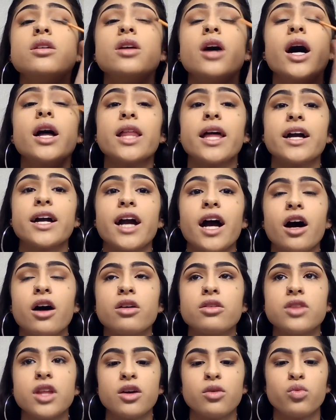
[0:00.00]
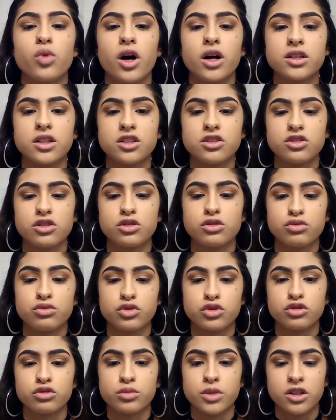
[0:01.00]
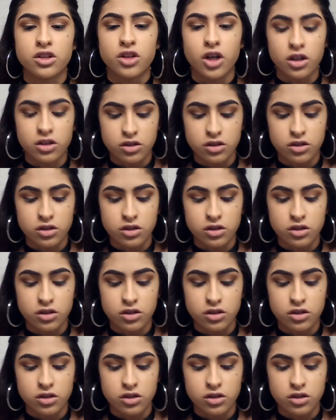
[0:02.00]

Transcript: I like how they walked into the room and